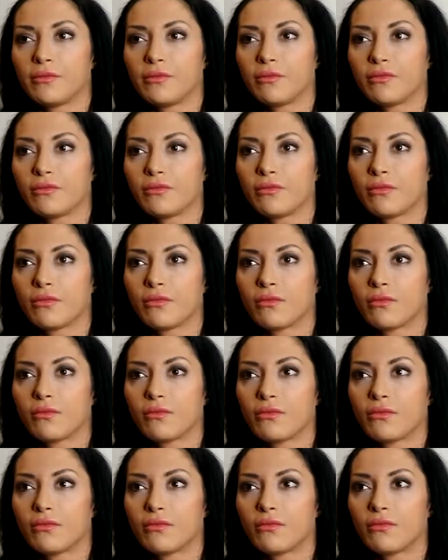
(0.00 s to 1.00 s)

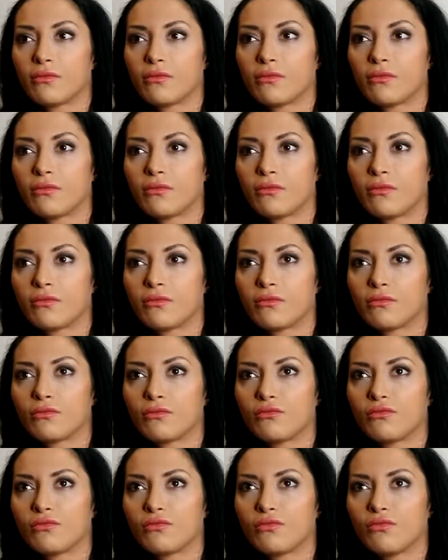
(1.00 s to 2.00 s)

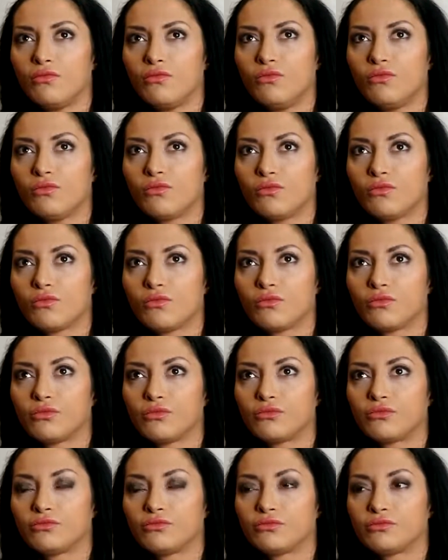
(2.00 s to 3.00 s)

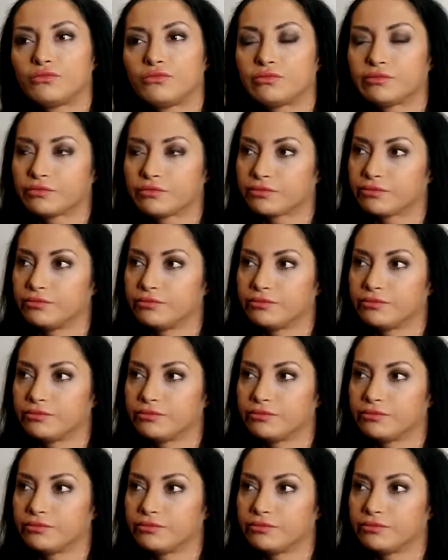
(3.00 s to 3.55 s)
Nobody speaks.